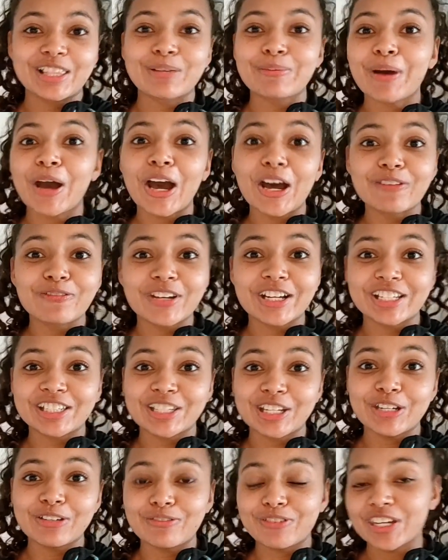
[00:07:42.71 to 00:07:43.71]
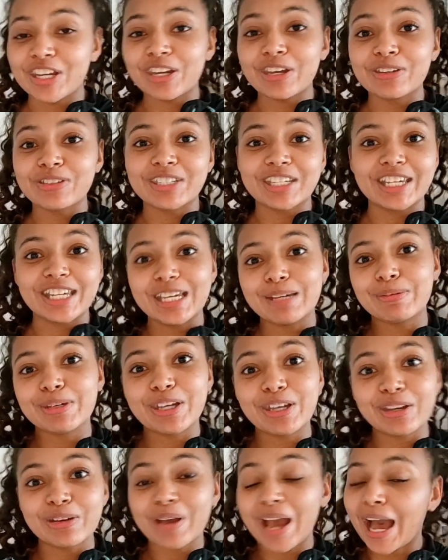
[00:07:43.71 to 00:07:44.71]
the perfect suit for you to keep
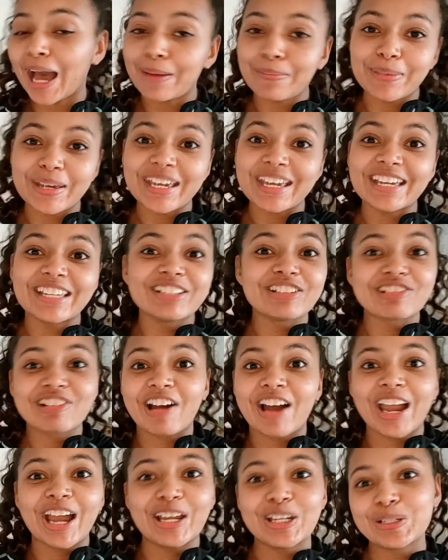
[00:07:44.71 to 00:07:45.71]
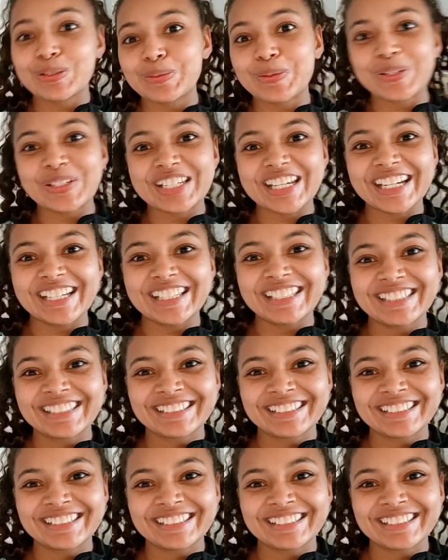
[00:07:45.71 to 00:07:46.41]
you happy and dry underwater.